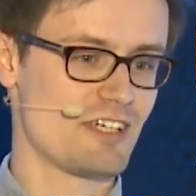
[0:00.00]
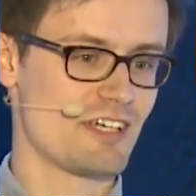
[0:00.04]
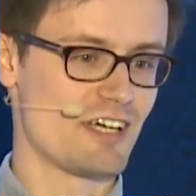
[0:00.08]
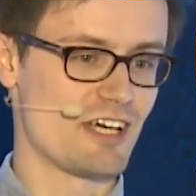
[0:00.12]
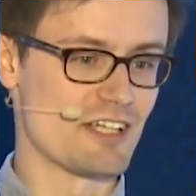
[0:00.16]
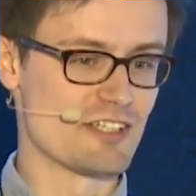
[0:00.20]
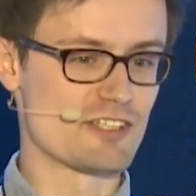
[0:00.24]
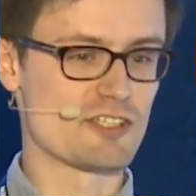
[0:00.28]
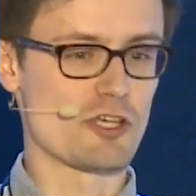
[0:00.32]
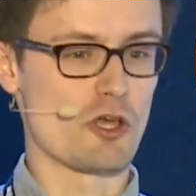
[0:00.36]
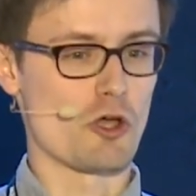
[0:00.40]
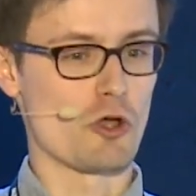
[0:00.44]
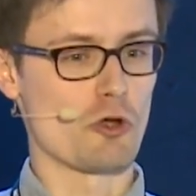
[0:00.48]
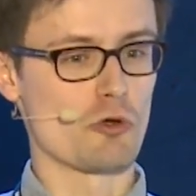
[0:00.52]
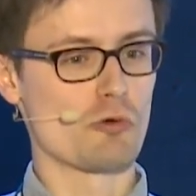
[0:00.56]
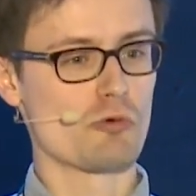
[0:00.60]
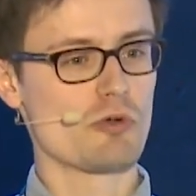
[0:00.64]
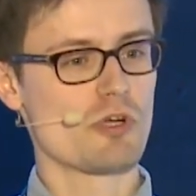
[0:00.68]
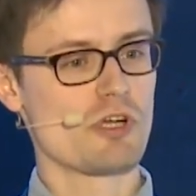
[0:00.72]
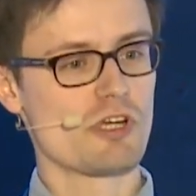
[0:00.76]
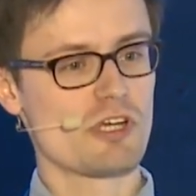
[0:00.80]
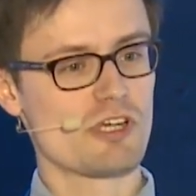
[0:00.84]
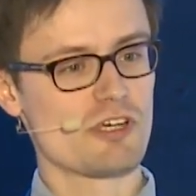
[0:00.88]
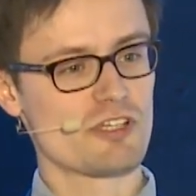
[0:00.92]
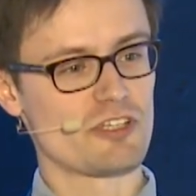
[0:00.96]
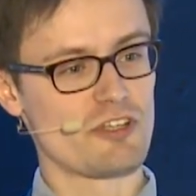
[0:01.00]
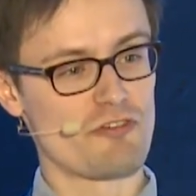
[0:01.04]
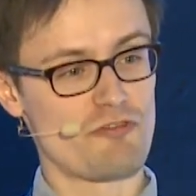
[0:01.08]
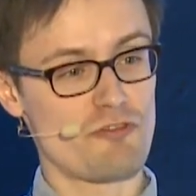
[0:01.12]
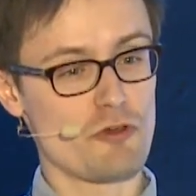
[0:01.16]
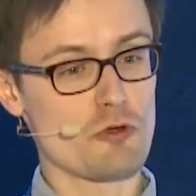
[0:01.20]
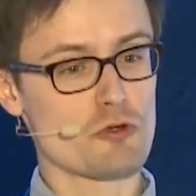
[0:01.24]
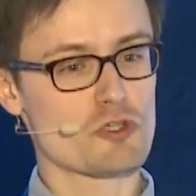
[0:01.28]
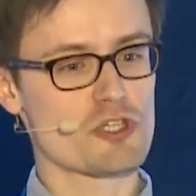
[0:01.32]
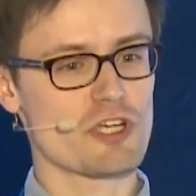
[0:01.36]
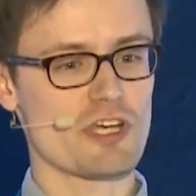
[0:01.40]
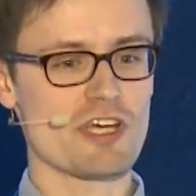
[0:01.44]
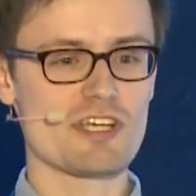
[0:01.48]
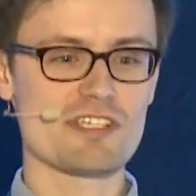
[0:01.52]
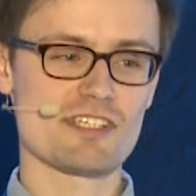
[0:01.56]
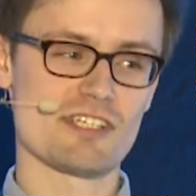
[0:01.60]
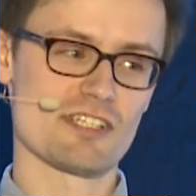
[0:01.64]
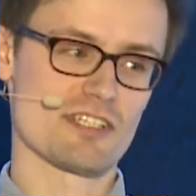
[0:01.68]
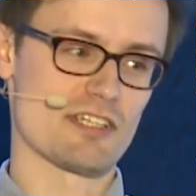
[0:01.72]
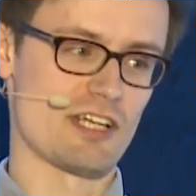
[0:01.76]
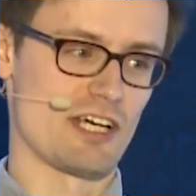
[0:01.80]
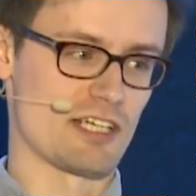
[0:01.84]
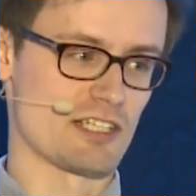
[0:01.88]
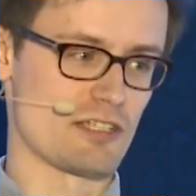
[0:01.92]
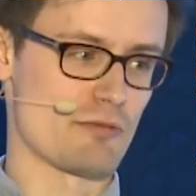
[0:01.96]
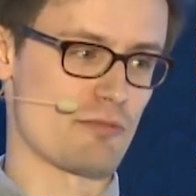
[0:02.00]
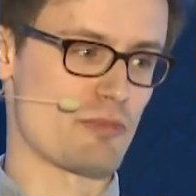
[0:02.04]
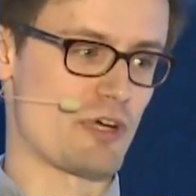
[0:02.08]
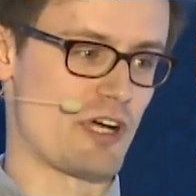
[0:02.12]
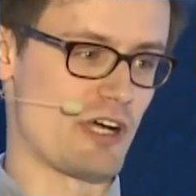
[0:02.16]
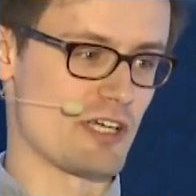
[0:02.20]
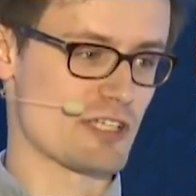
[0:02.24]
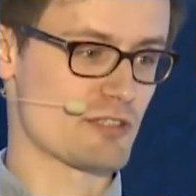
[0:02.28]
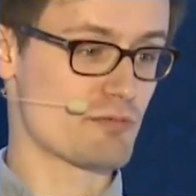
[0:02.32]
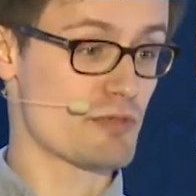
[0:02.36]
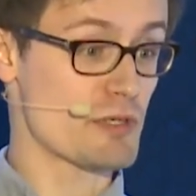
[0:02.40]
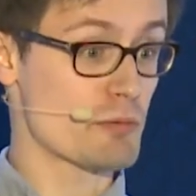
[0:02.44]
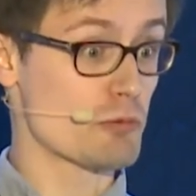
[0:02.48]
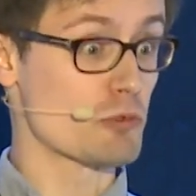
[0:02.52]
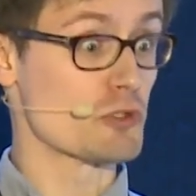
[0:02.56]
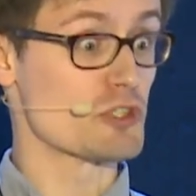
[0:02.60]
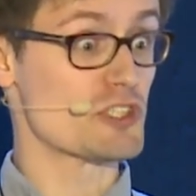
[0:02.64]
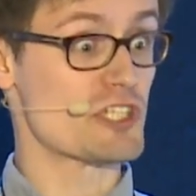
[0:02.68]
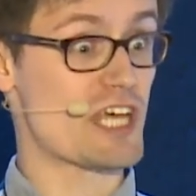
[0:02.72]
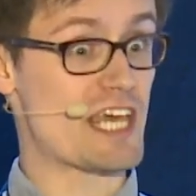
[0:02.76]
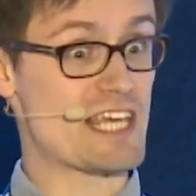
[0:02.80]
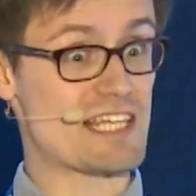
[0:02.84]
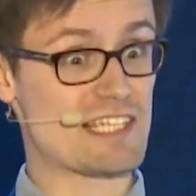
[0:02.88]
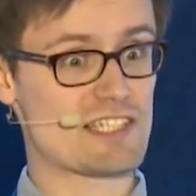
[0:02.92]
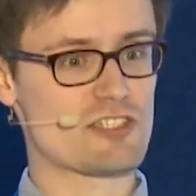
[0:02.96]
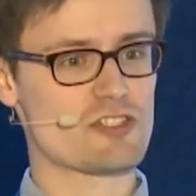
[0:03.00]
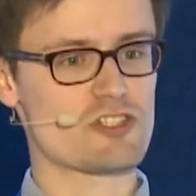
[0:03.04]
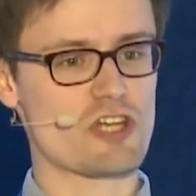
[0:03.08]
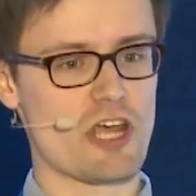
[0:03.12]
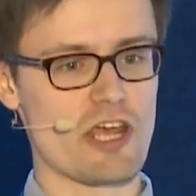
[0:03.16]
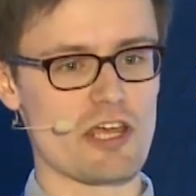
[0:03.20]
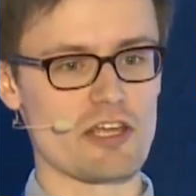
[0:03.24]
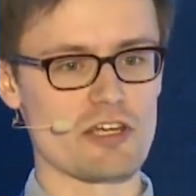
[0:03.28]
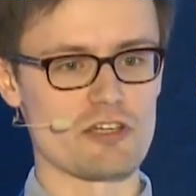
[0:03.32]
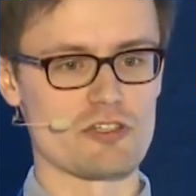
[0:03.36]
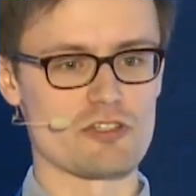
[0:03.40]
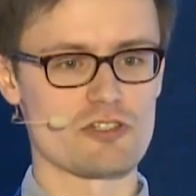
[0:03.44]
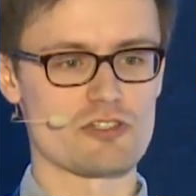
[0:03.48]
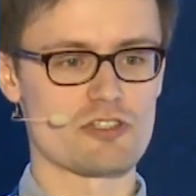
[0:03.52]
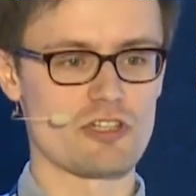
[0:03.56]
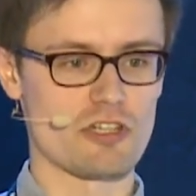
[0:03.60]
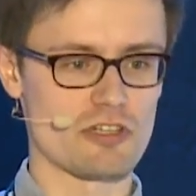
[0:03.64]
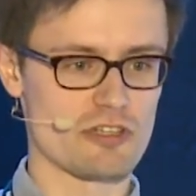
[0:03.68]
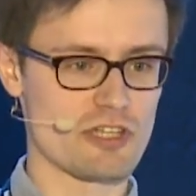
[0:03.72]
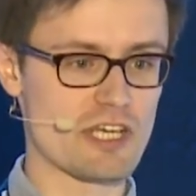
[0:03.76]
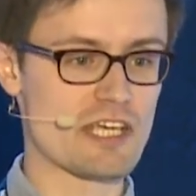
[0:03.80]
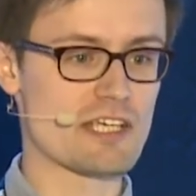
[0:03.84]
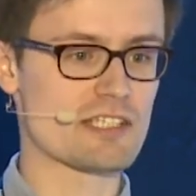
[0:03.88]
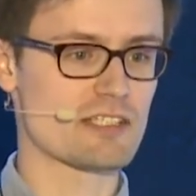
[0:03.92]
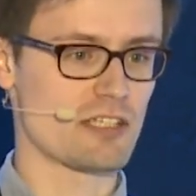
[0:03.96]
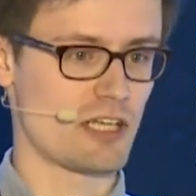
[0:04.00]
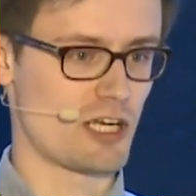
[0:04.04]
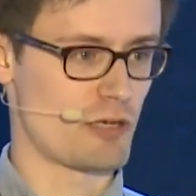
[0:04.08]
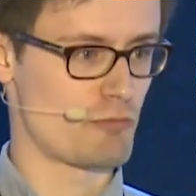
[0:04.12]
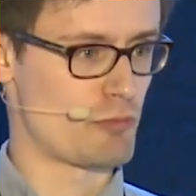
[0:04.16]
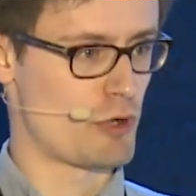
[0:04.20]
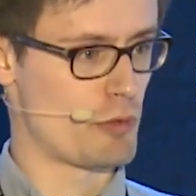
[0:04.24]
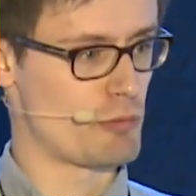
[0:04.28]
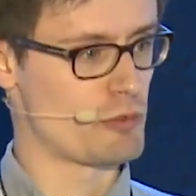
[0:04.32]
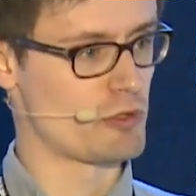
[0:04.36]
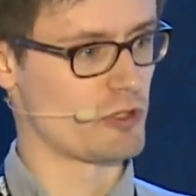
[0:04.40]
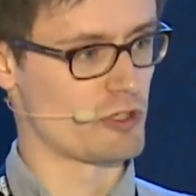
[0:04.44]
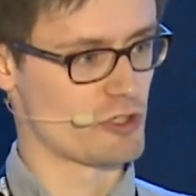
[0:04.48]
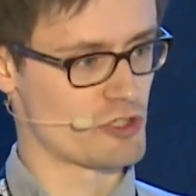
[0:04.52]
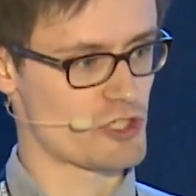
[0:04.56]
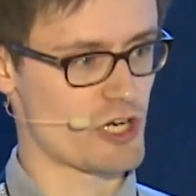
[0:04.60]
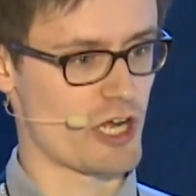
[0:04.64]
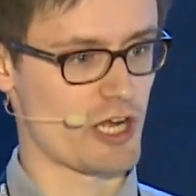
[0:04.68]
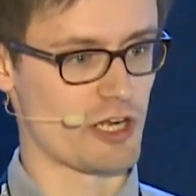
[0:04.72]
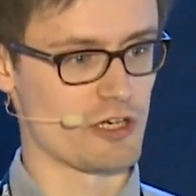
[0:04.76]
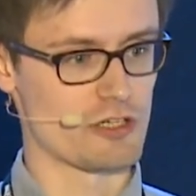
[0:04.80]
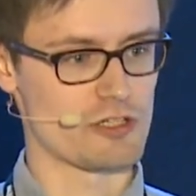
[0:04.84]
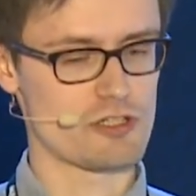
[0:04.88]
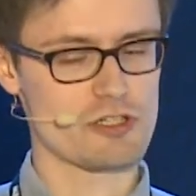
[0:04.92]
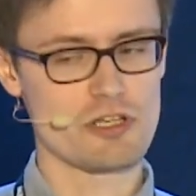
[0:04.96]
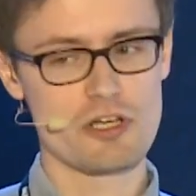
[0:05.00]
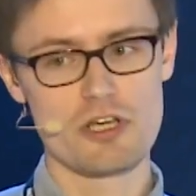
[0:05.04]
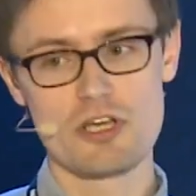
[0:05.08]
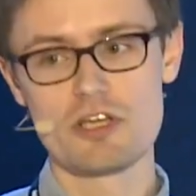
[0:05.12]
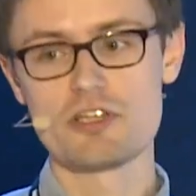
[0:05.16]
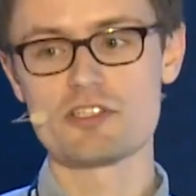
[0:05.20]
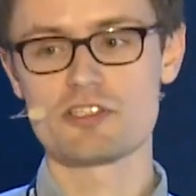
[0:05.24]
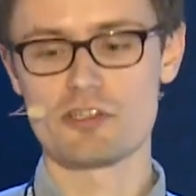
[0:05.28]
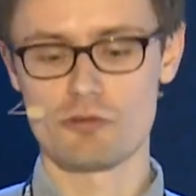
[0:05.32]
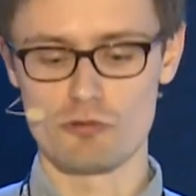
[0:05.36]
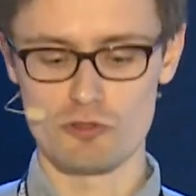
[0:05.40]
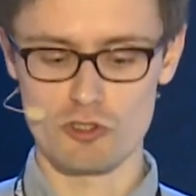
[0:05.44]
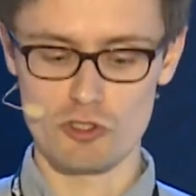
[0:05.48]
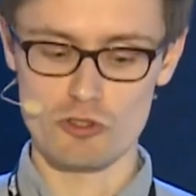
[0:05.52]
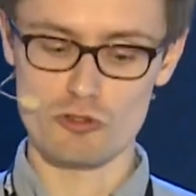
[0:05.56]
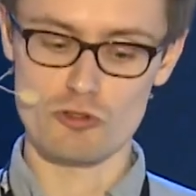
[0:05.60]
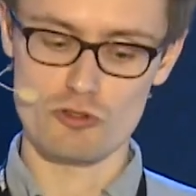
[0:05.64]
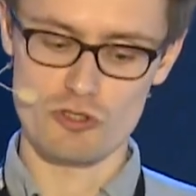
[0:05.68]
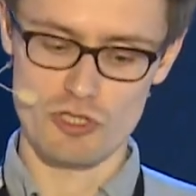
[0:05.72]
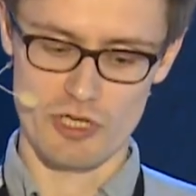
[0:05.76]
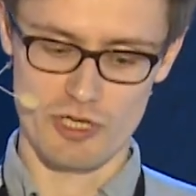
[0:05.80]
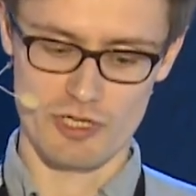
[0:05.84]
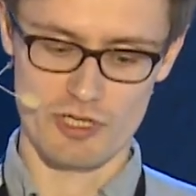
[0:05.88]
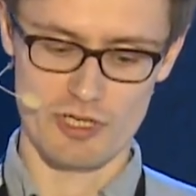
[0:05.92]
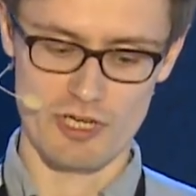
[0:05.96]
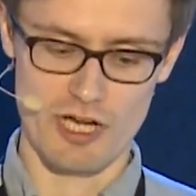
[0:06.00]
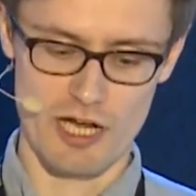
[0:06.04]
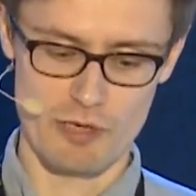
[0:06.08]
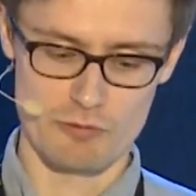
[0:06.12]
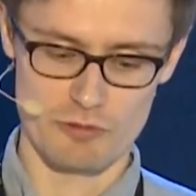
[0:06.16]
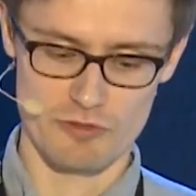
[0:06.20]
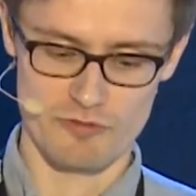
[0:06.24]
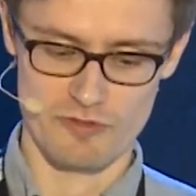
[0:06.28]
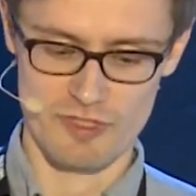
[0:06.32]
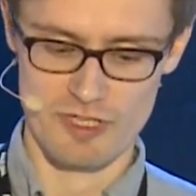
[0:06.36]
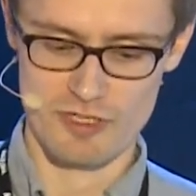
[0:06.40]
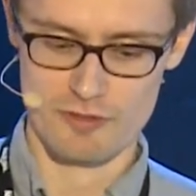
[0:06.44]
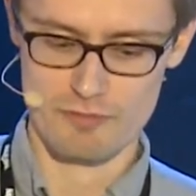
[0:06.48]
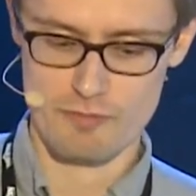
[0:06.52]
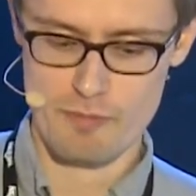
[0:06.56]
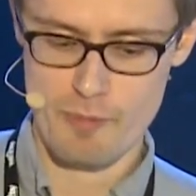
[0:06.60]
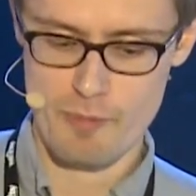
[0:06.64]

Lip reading: And so the future isn't like the past. People's tastes change. The things that are popular change. So you need to take account of that.